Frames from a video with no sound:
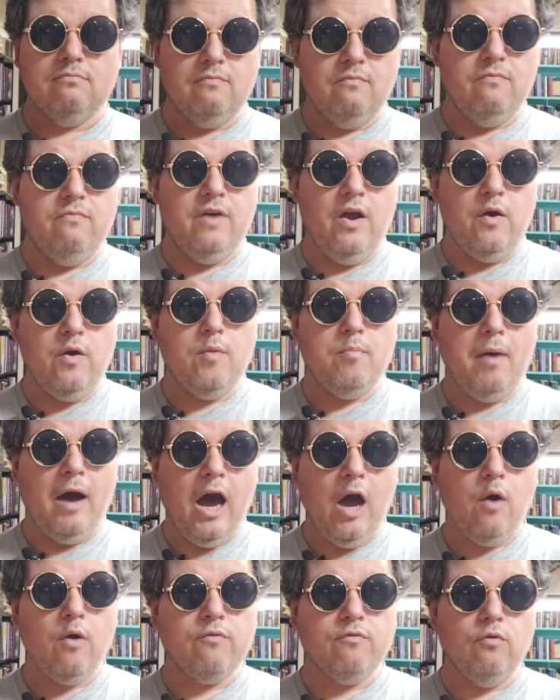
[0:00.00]
very
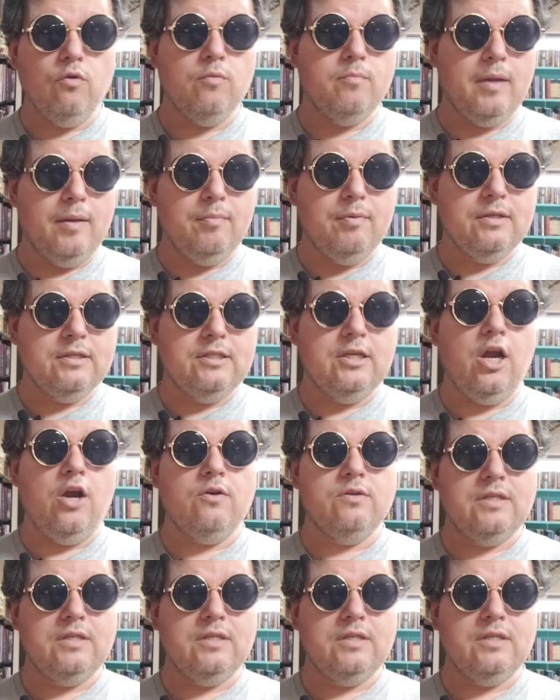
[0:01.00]
powerful, and maybe the CR